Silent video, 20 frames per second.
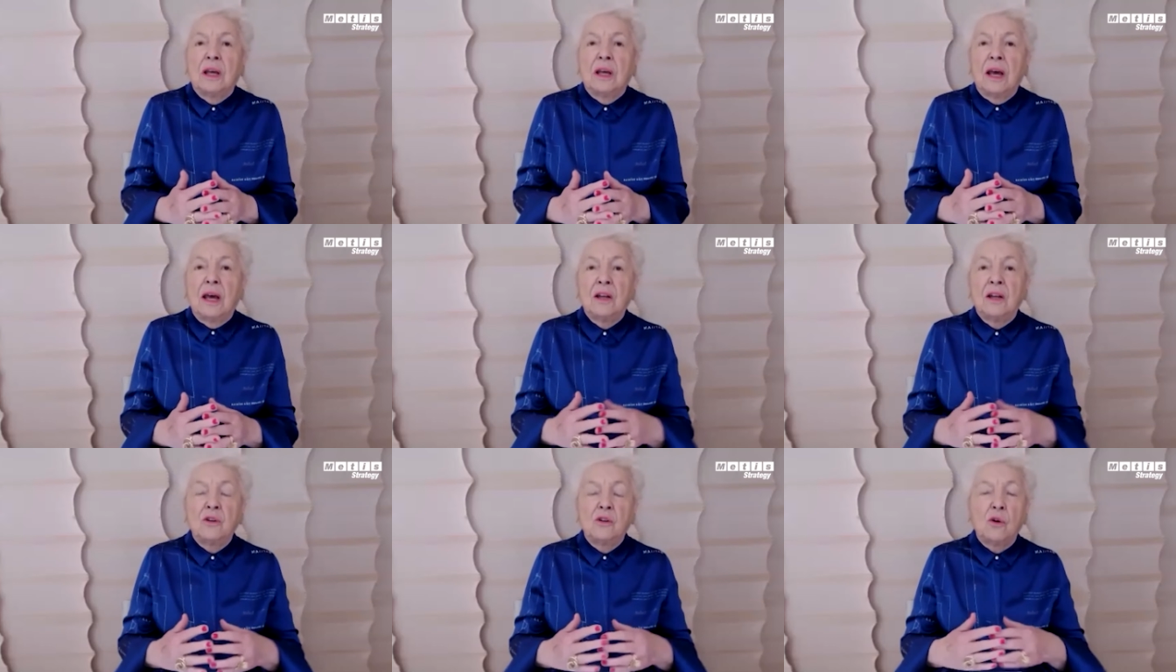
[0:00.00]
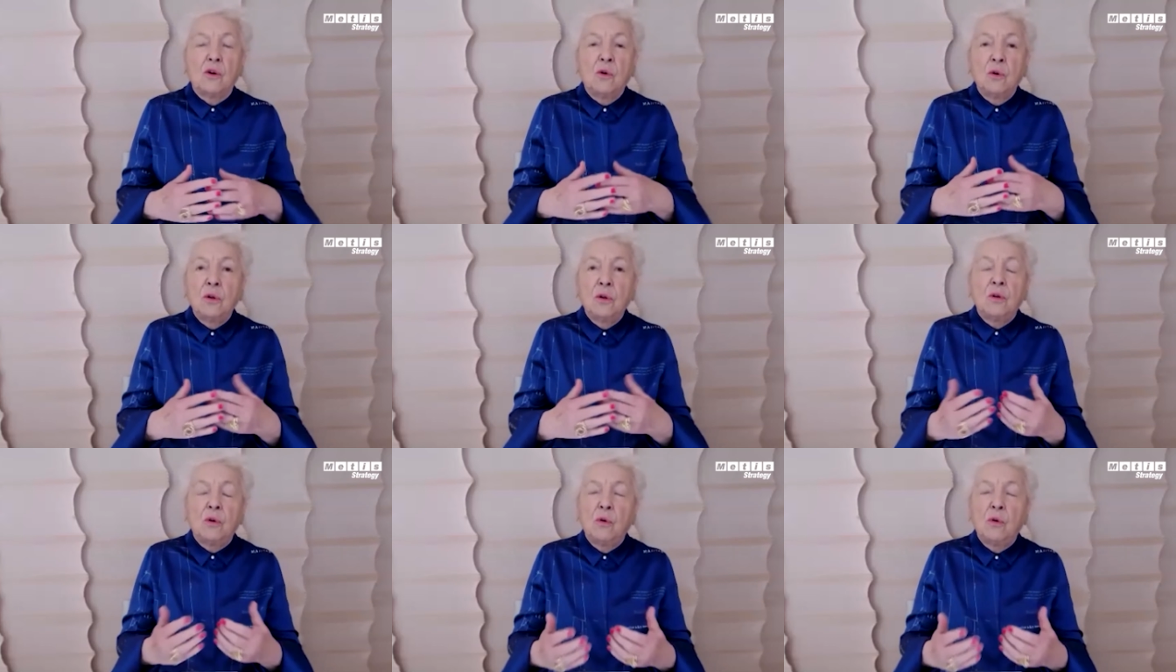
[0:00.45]
And
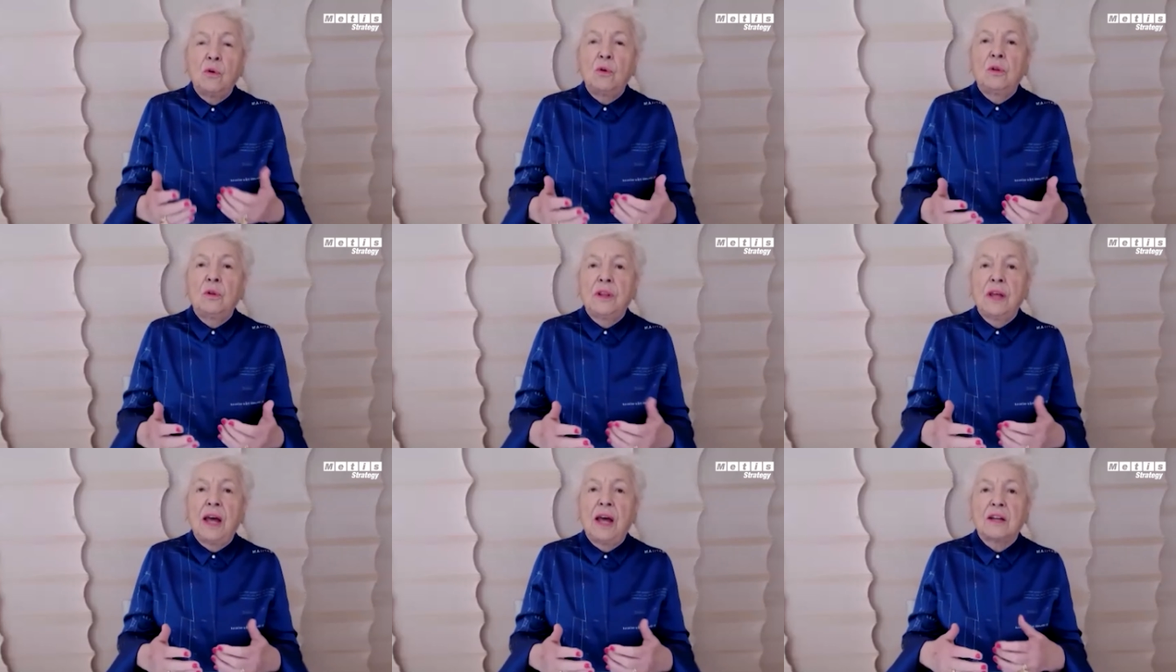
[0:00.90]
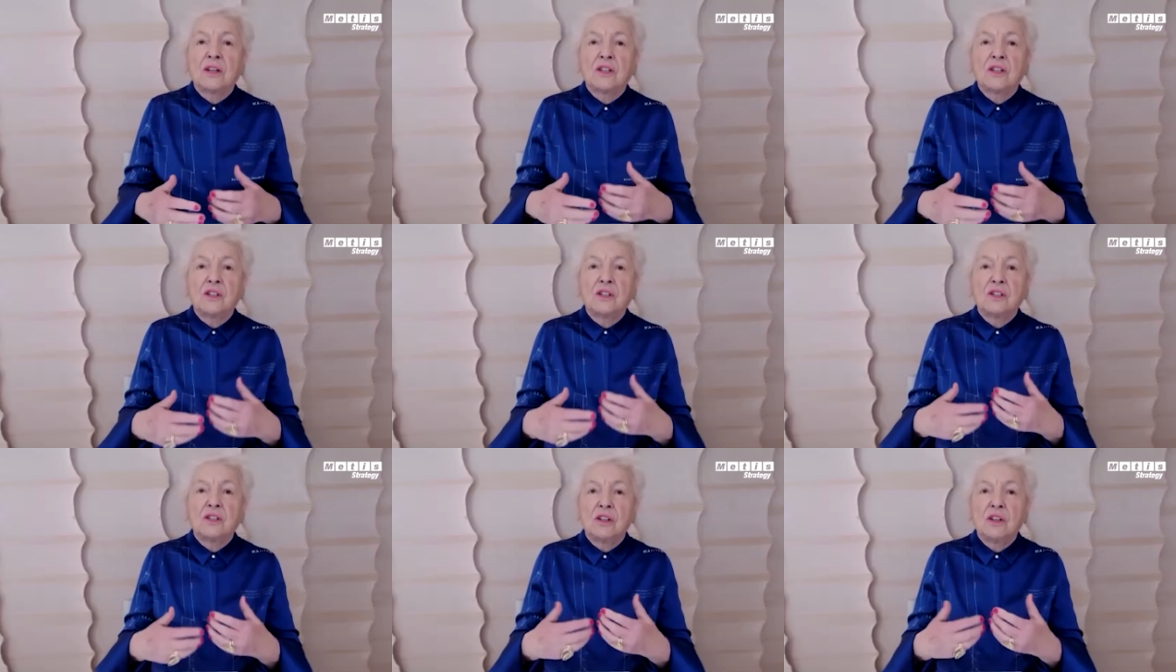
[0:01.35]
all, all that
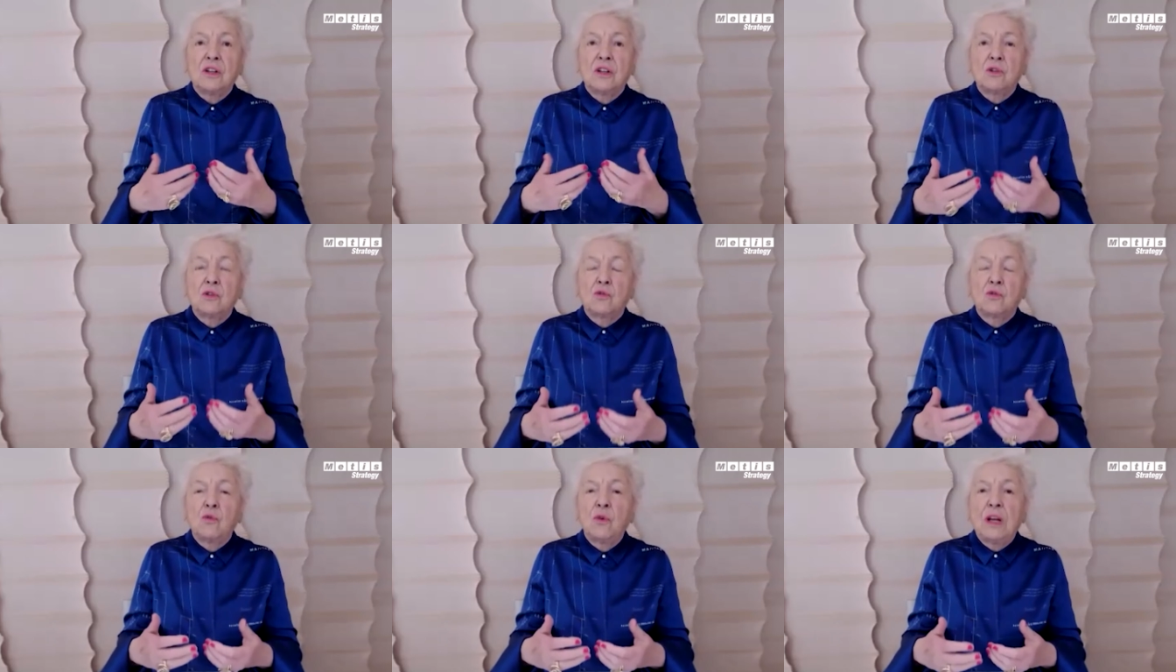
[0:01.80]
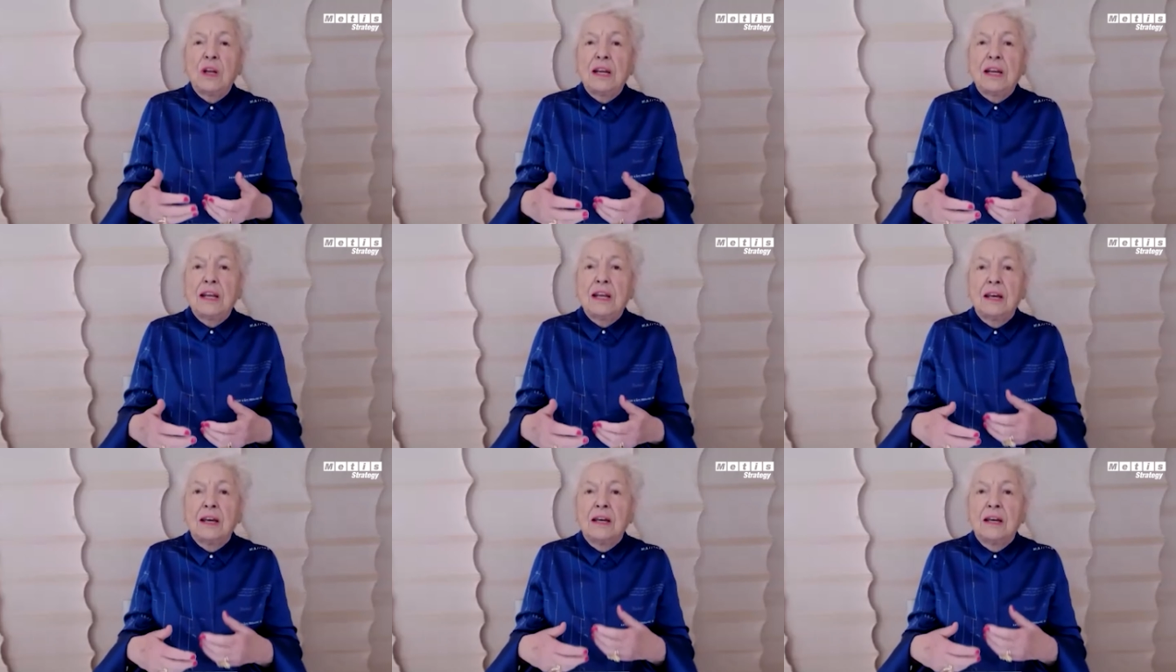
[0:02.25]
has, has
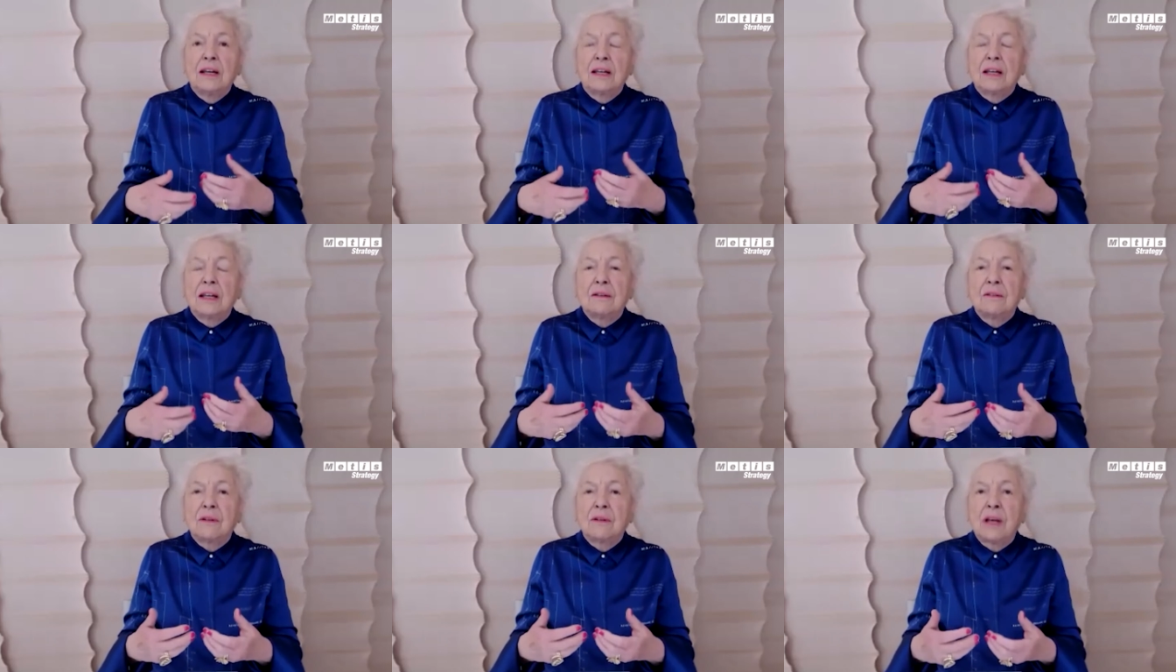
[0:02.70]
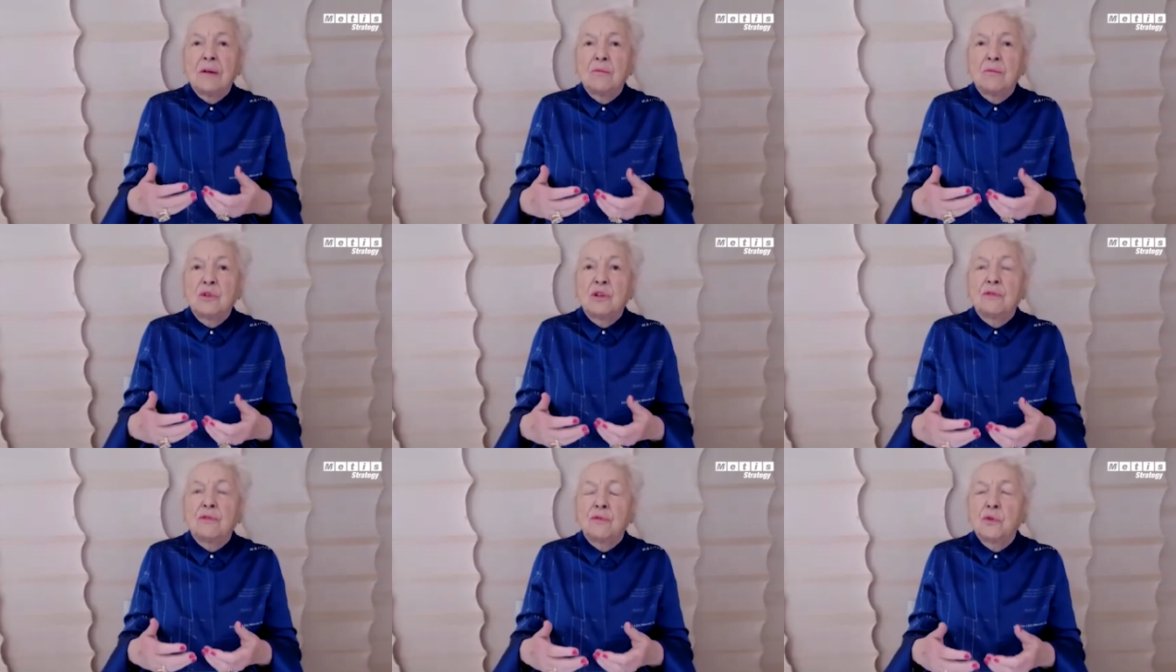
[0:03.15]
really c-
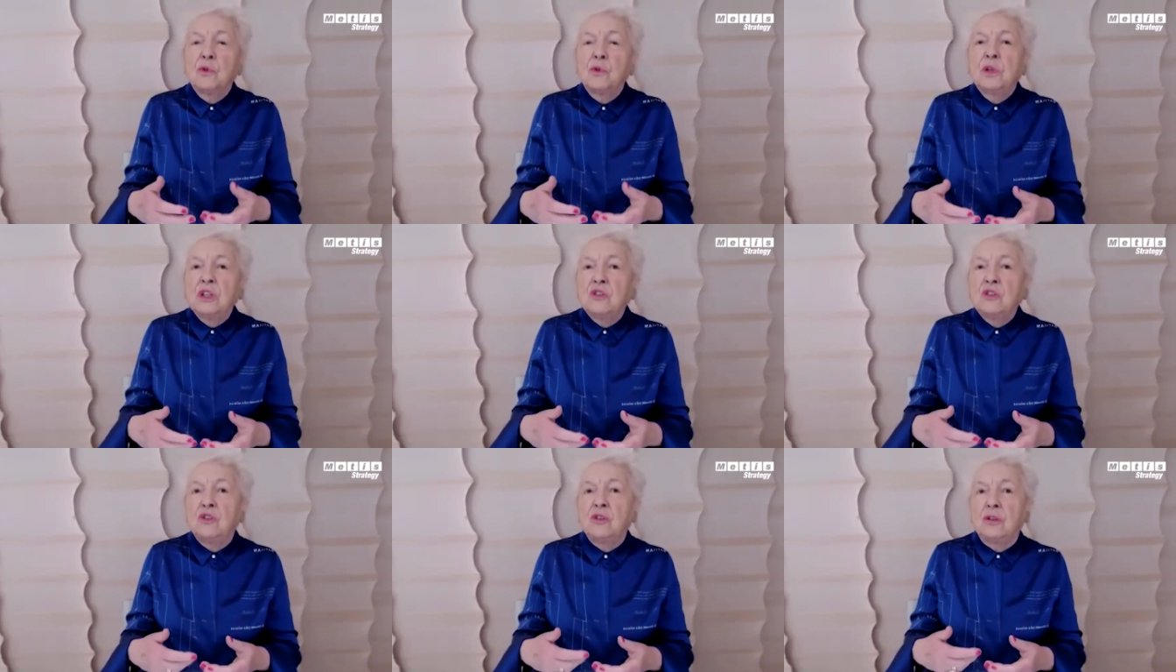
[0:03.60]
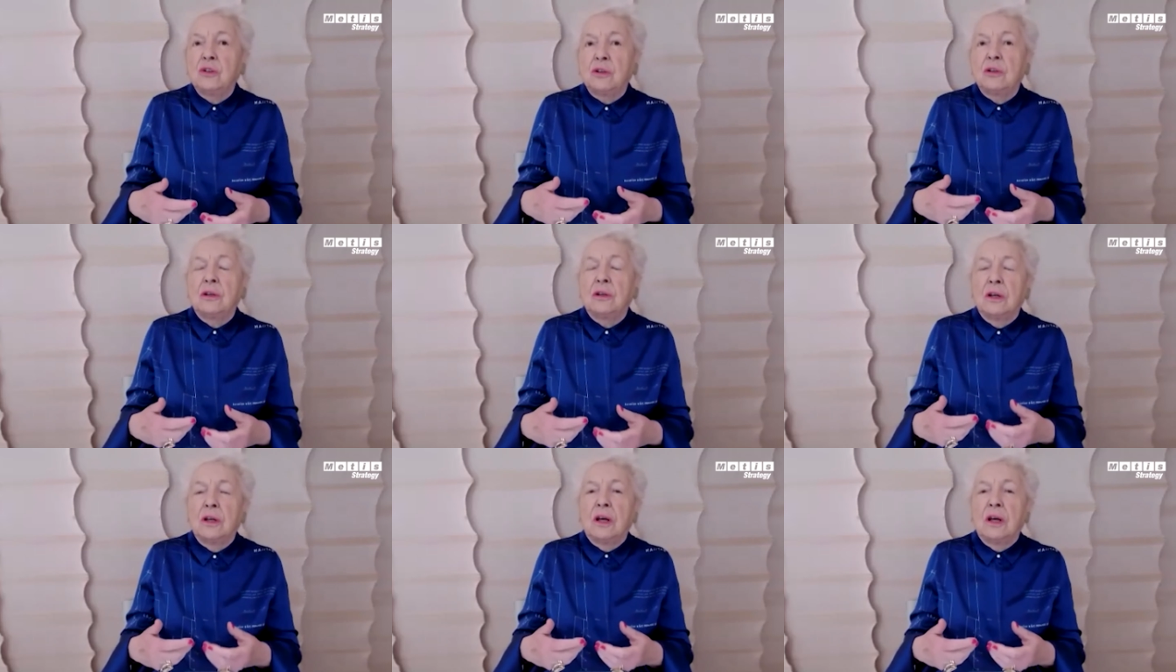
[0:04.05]
come to
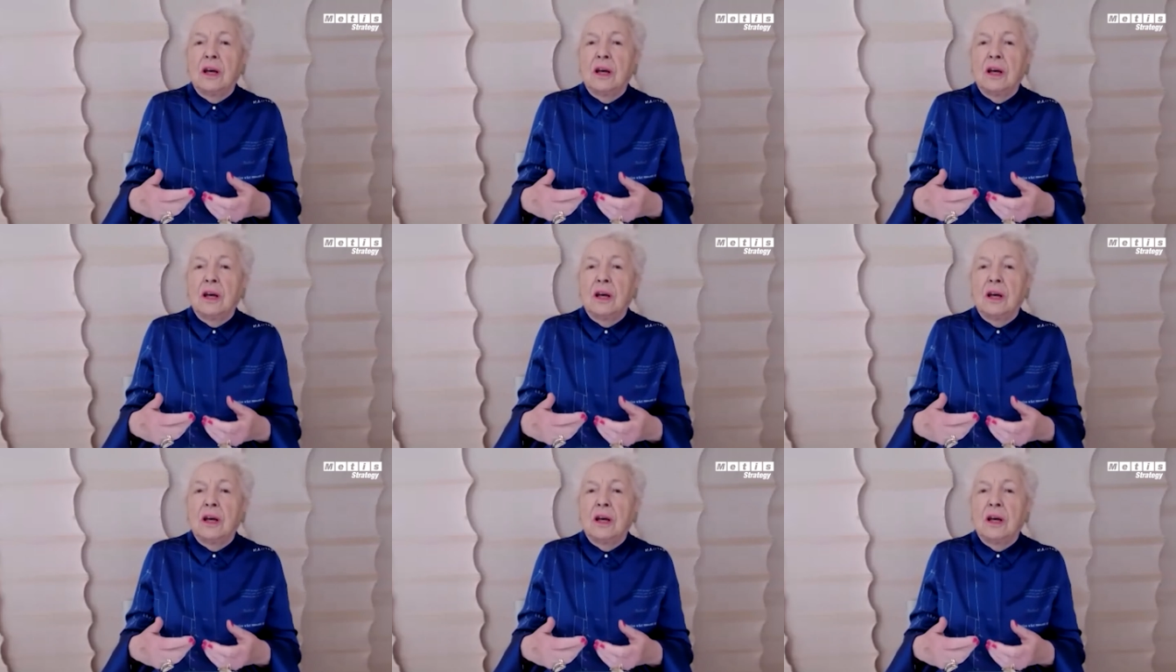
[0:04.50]
fruition